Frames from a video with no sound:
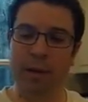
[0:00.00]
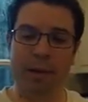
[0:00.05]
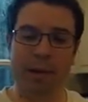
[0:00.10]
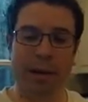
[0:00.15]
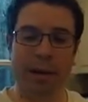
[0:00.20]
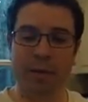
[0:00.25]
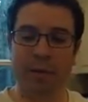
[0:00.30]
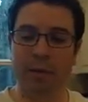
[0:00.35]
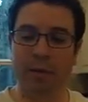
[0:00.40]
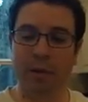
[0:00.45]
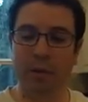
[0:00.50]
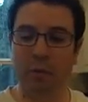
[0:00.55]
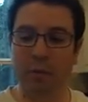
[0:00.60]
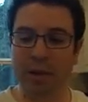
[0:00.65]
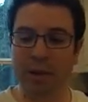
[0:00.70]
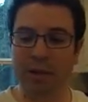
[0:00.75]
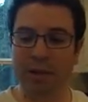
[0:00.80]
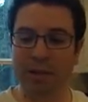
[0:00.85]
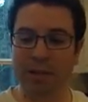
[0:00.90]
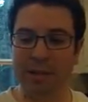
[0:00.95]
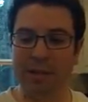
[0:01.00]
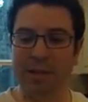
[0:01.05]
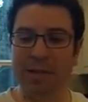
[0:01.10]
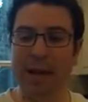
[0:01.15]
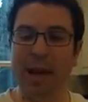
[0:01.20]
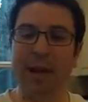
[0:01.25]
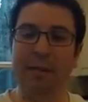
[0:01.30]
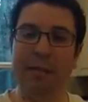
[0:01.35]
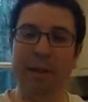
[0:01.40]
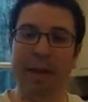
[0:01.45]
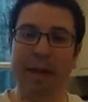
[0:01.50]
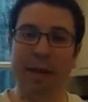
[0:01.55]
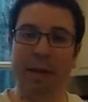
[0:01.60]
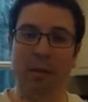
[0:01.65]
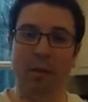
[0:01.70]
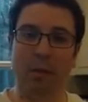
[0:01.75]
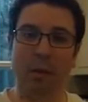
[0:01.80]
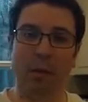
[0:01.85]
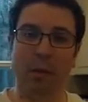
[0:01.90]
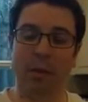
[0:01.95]
There's no reason to have that
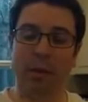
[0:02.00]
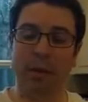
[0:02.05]
handle longer